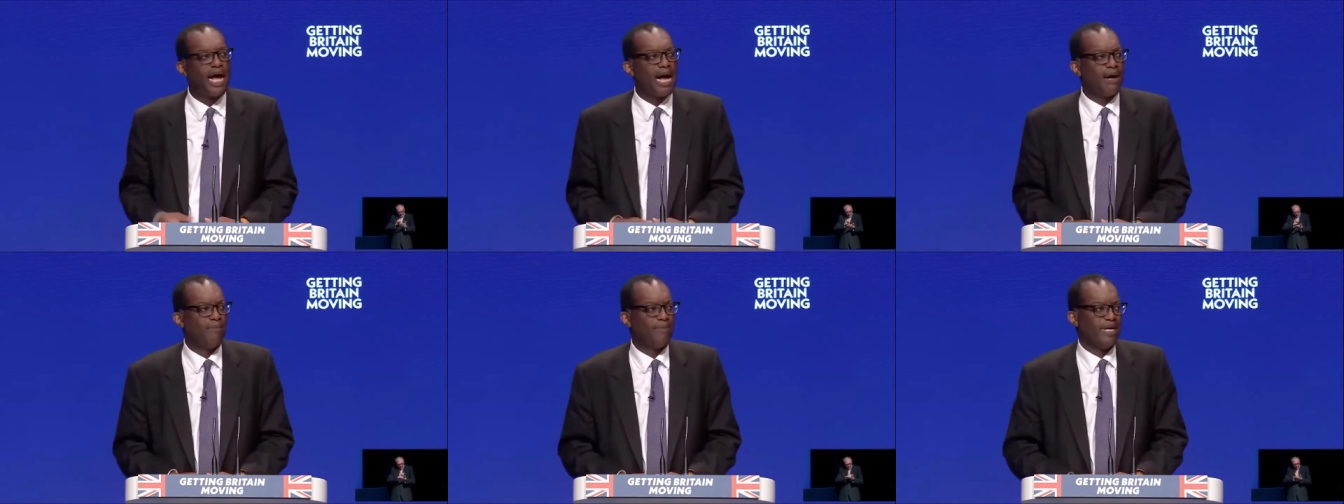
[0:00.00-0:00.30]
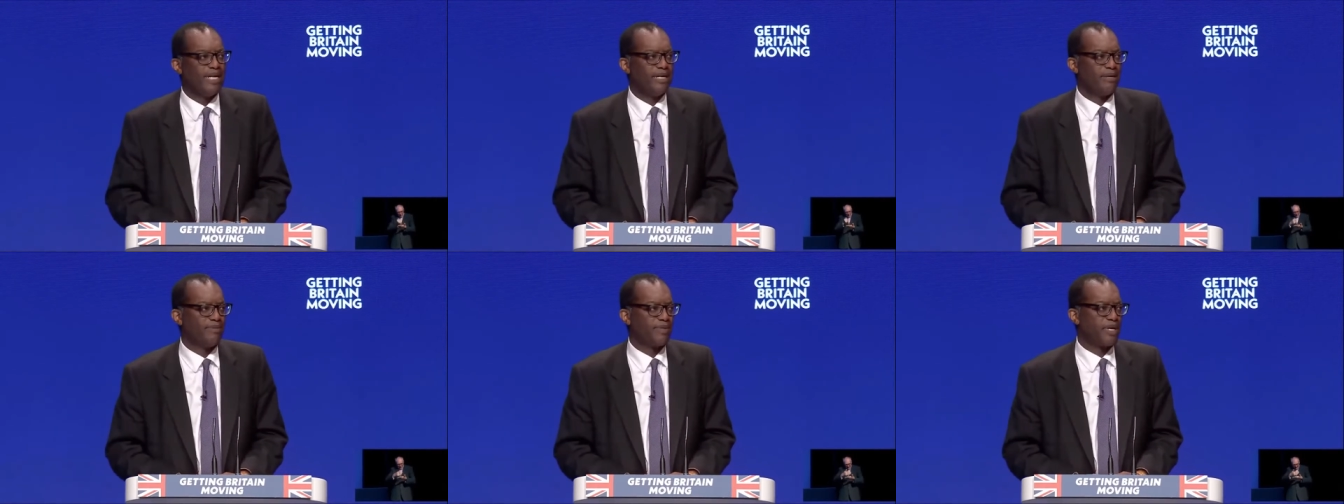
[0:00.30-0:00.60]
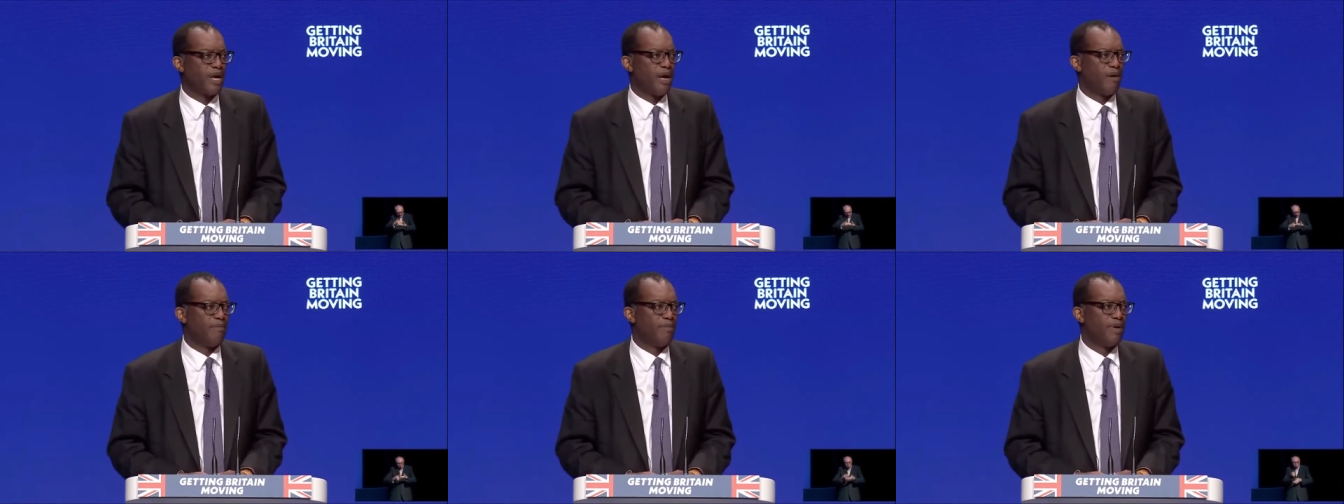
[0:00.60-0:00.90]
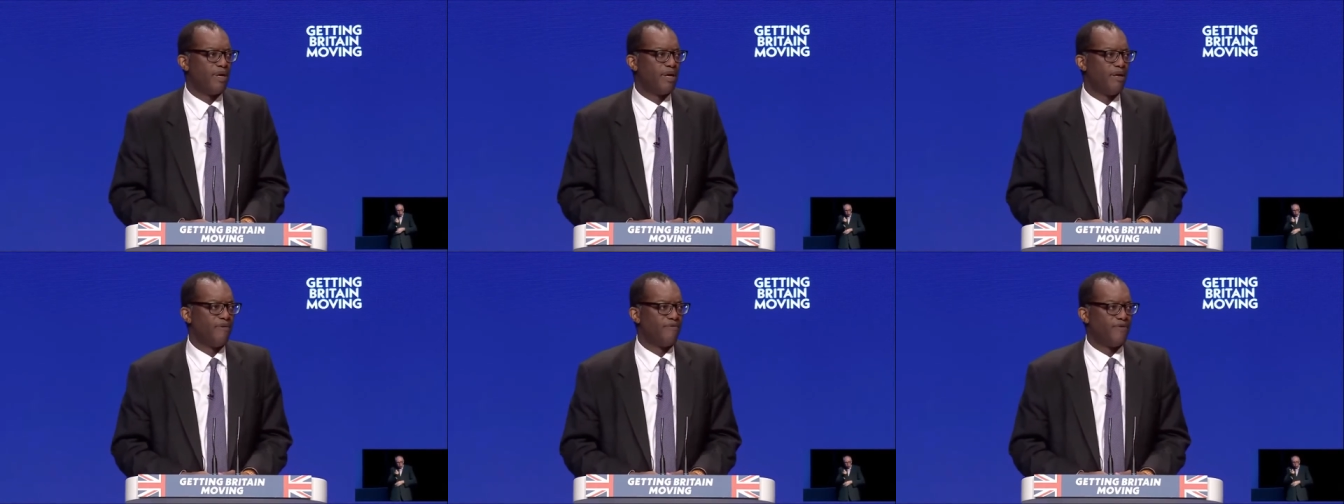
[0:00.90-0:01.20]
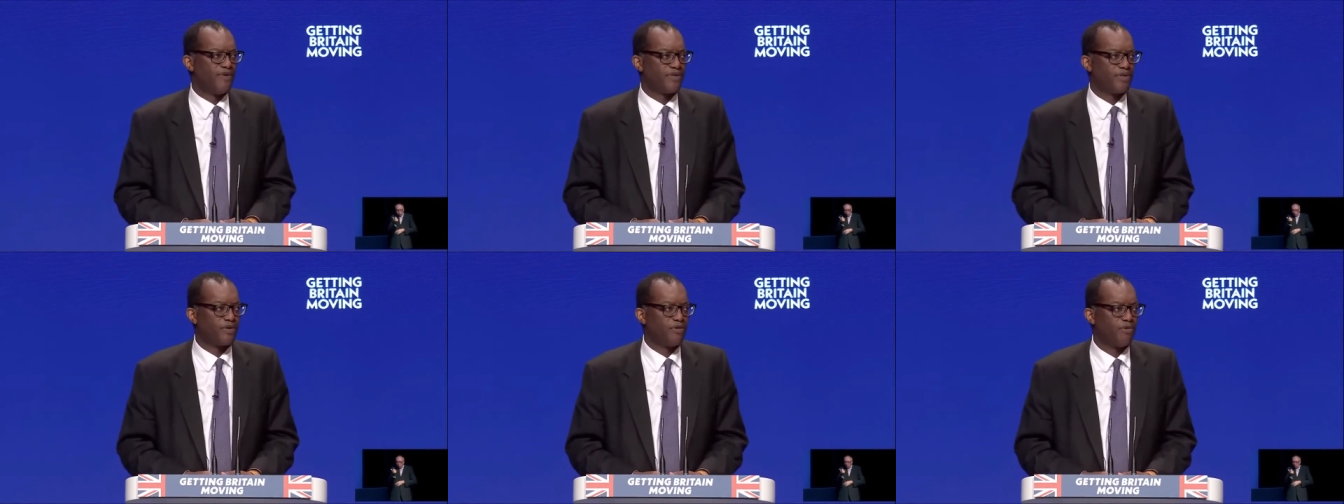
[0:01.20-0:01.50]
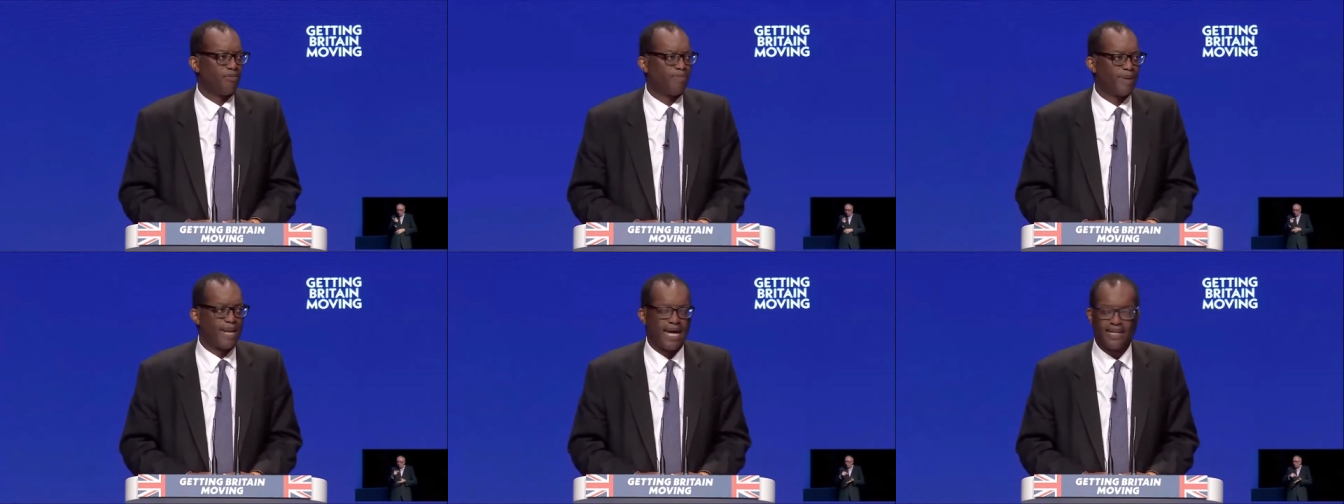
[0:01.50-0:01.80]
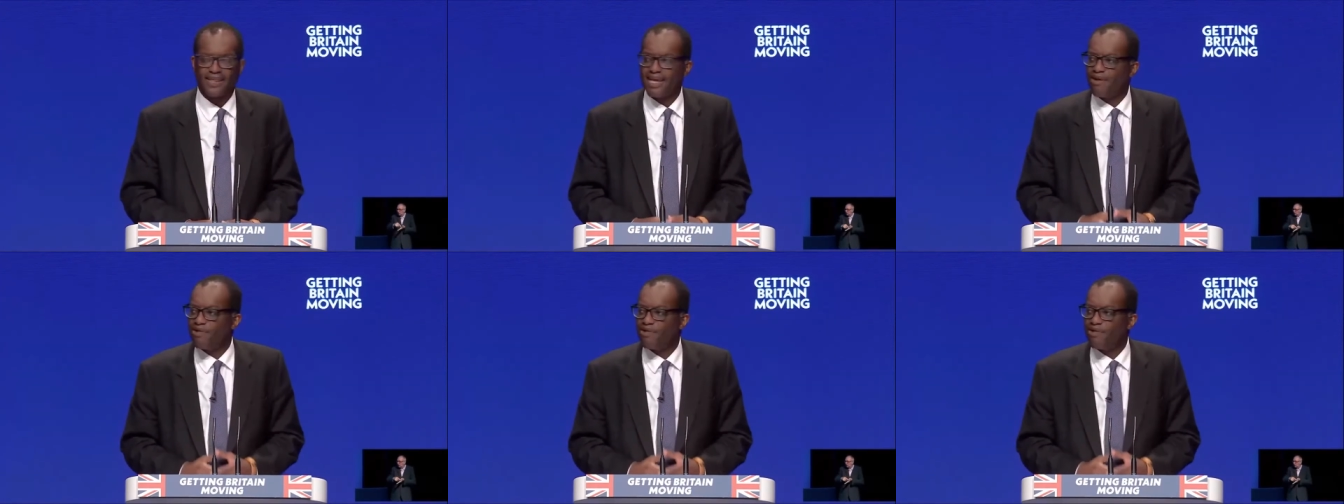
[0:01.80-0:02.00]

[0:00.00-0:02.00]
our medium-term fiscal plan.